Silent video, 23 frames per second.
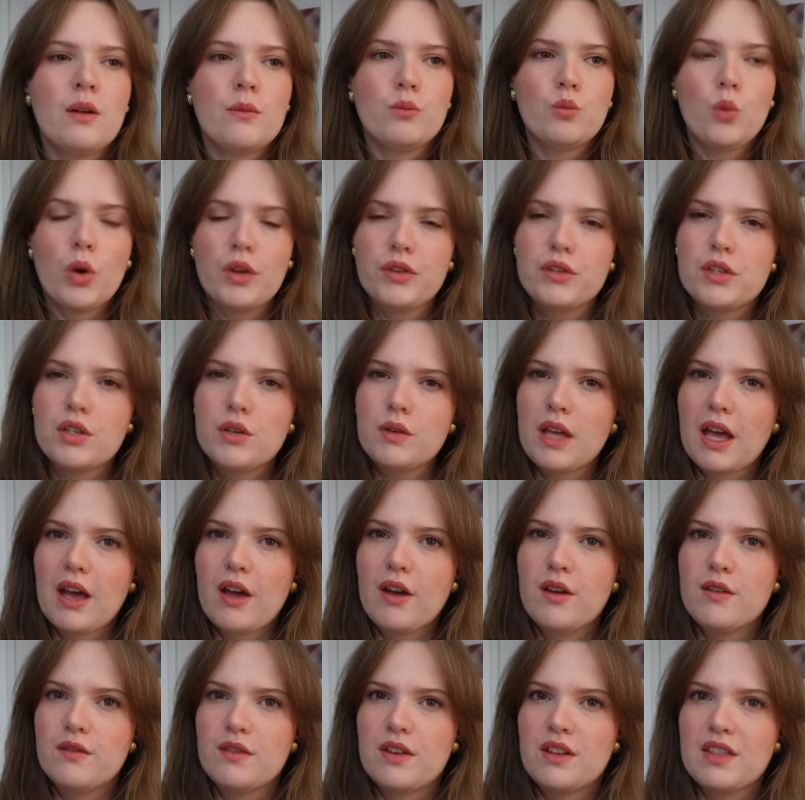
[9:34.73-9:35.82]
Once you get
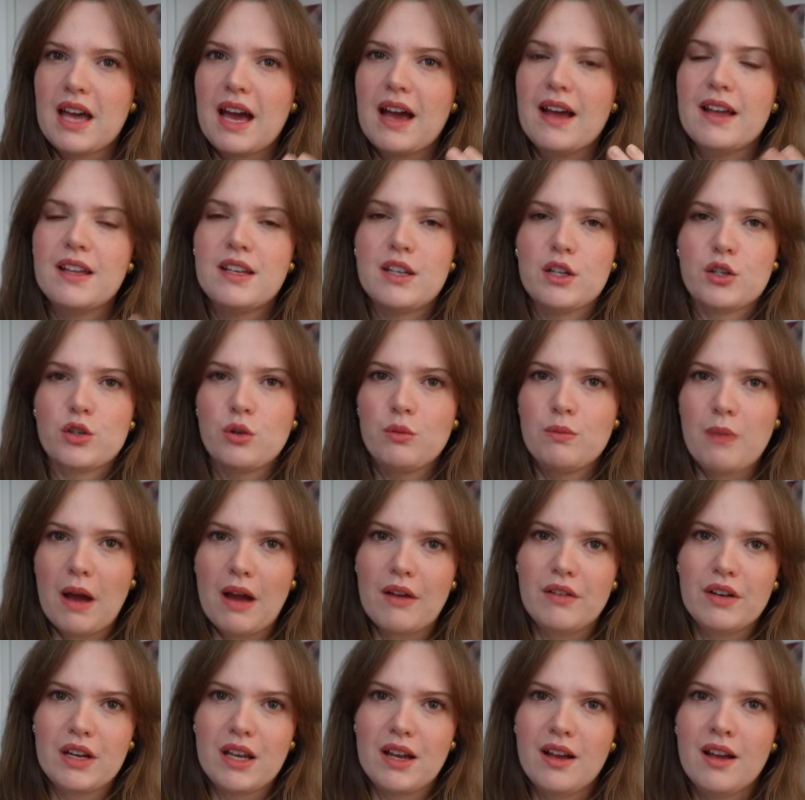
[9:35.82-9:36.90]
over that initial
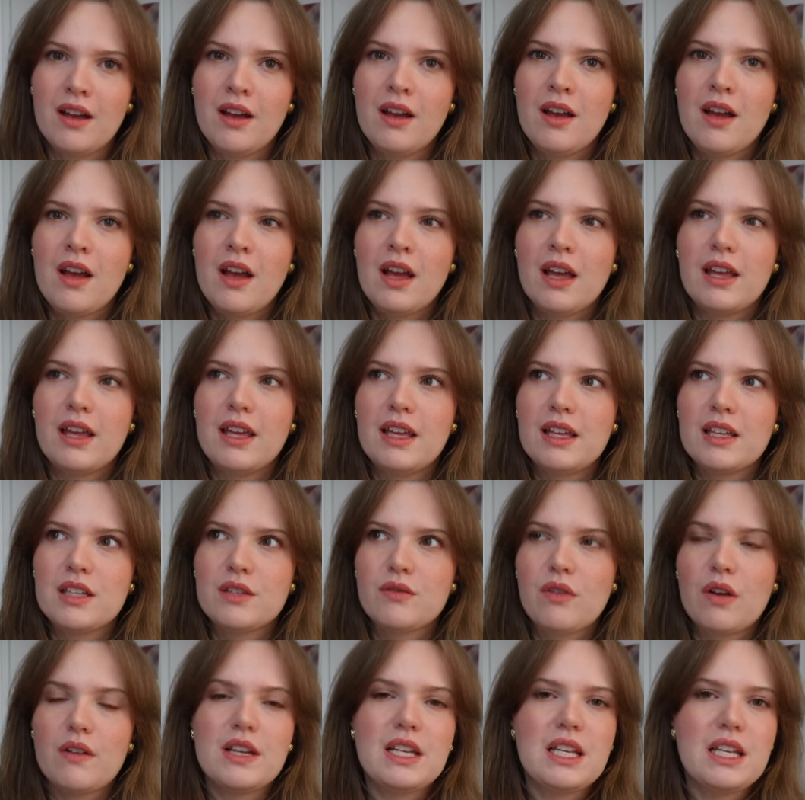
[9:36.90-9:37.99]
barrier, it is
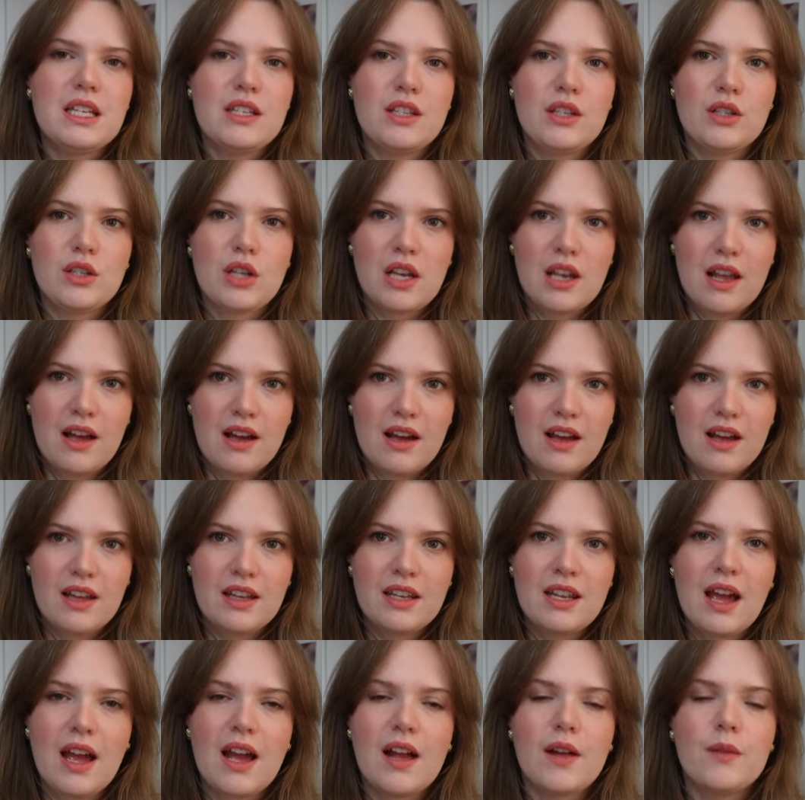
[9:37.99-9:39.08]
very easy to
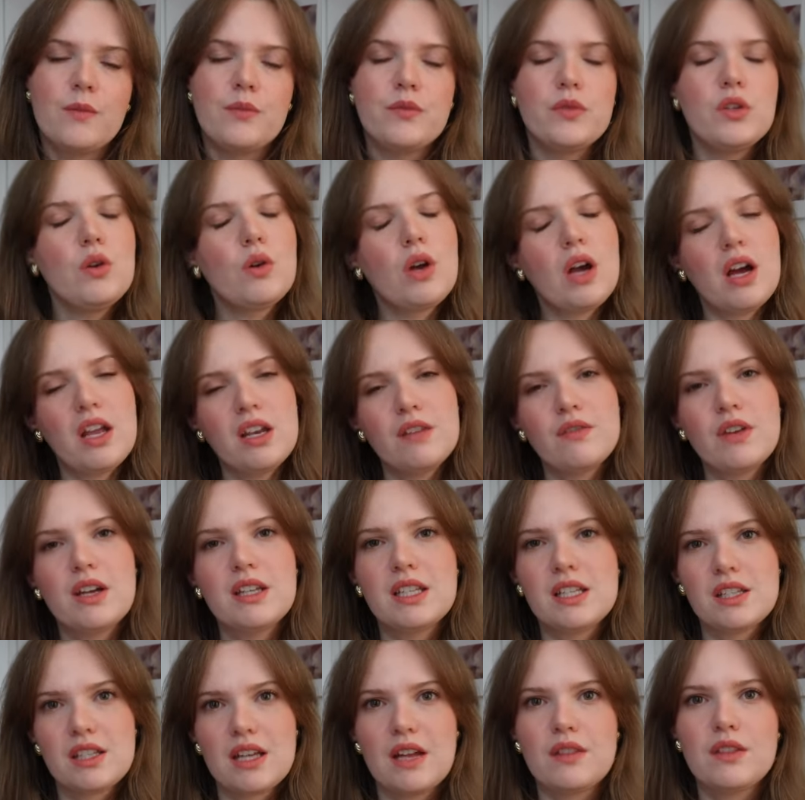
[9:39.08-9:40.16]
learn and you kind of
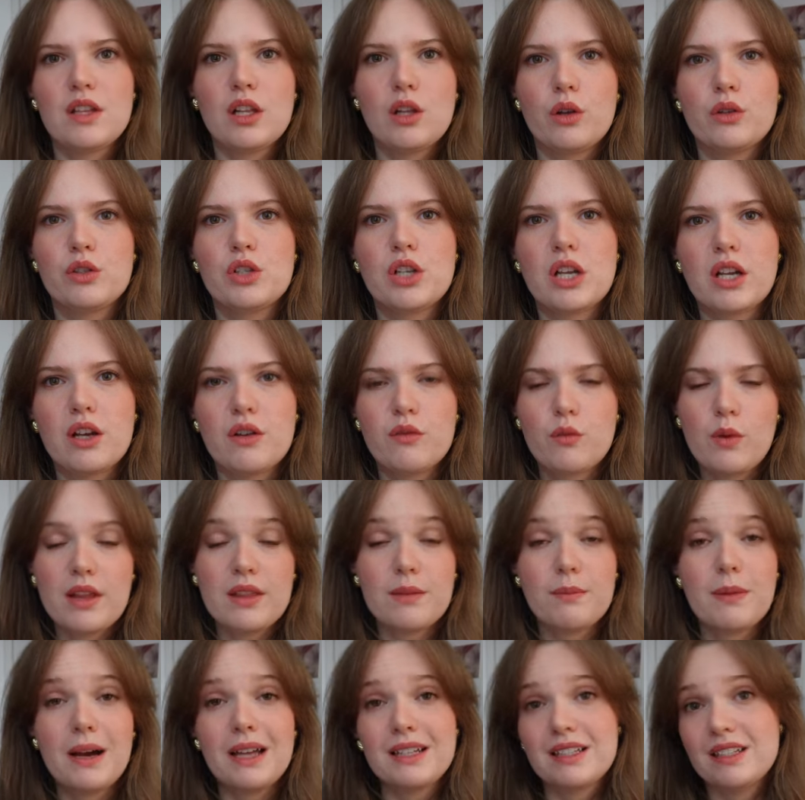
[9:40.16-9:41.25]
understand the logic of where
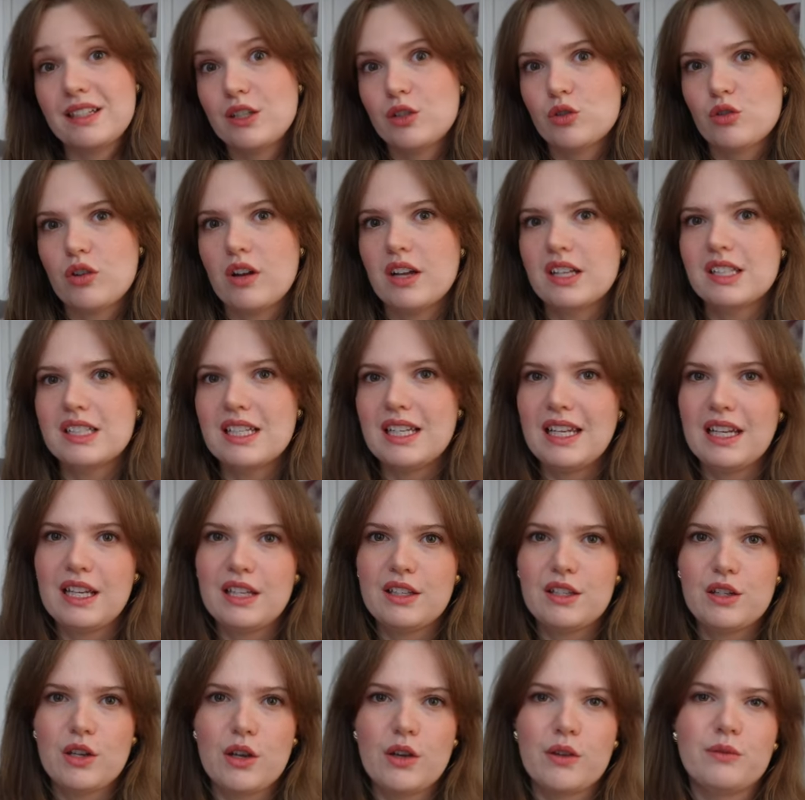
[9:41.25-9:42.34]
the pattern is trying to
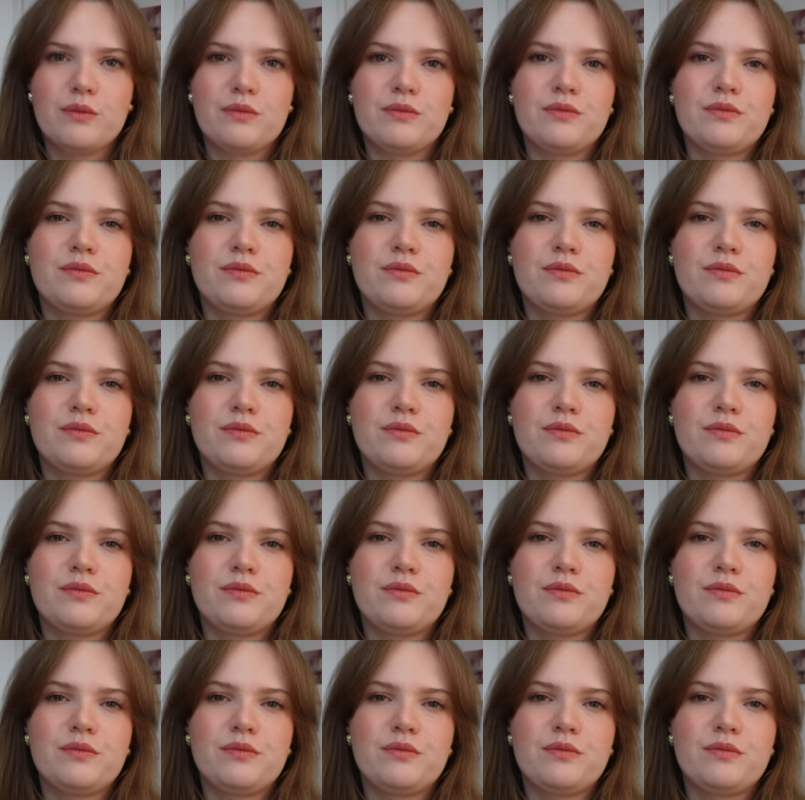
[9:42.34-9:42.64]
lead you.